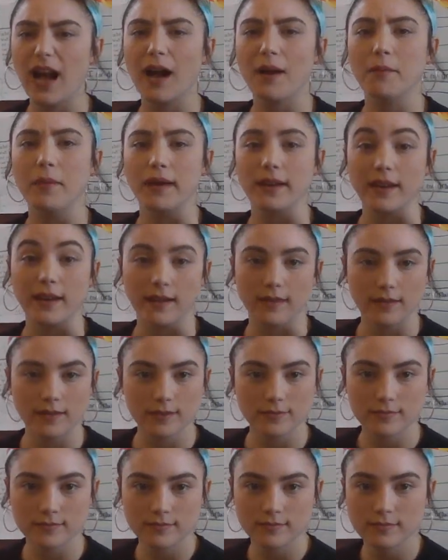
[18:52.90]
How many?
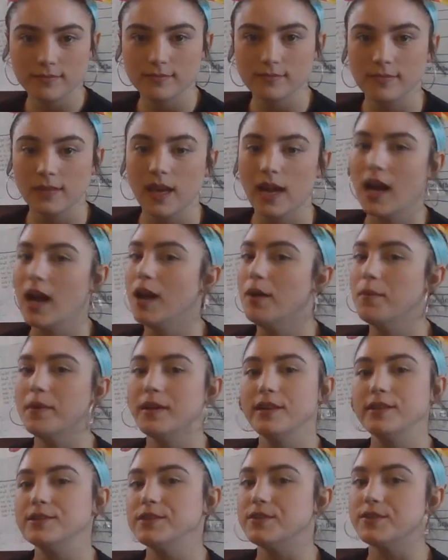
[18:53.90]
How
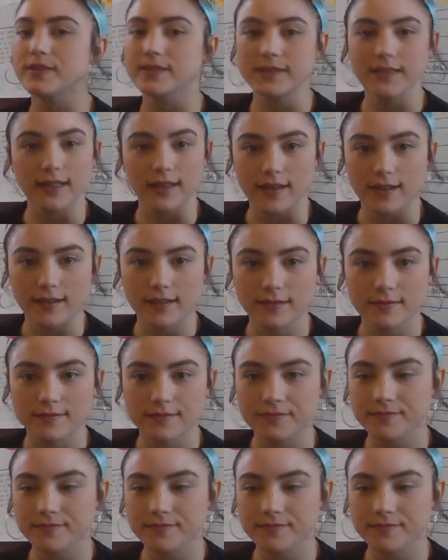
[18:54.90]
many do you see?